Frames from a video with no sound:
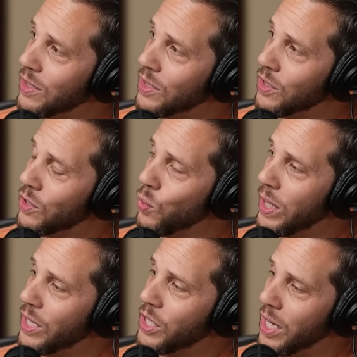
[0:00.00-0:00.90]
I guess yeah, it's a
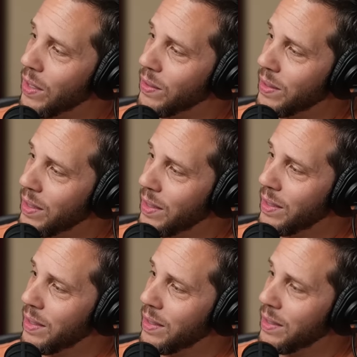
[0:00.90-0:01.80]
two-week show.
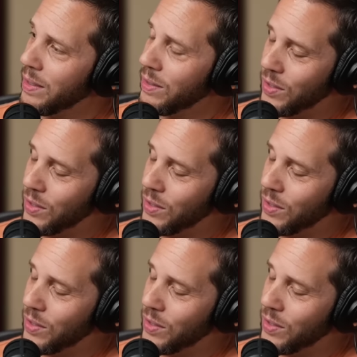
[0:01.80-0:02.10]
Yeah.